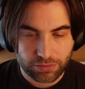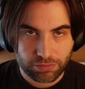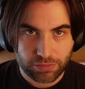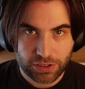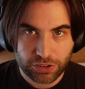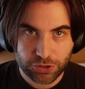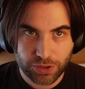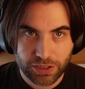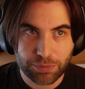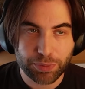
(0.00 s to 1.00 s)

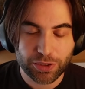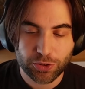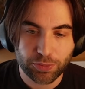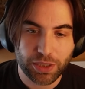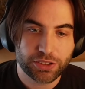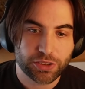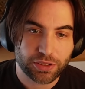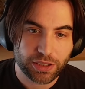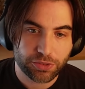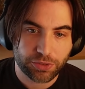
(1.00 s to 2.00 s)
shouldn't depend too much on
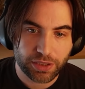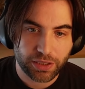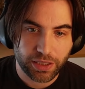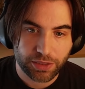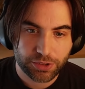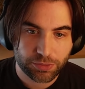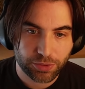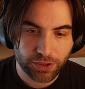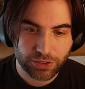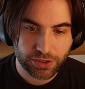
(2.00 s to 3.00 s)
the current devs
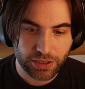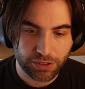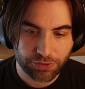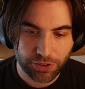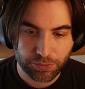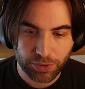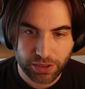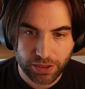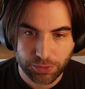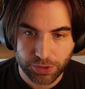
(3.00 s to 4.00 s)
because it's a different build
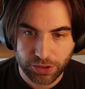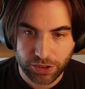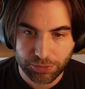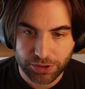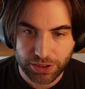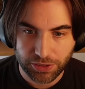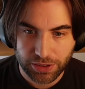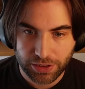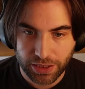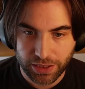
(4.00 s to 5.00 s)
that we're gonna be
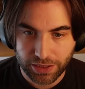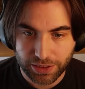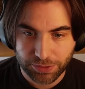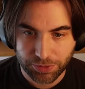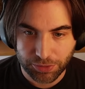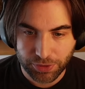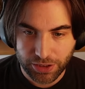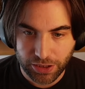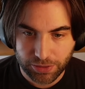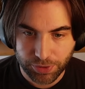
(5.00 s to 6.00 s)
sharing, like an
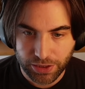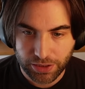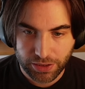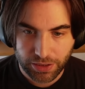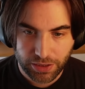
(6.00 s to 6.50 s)
experimental build.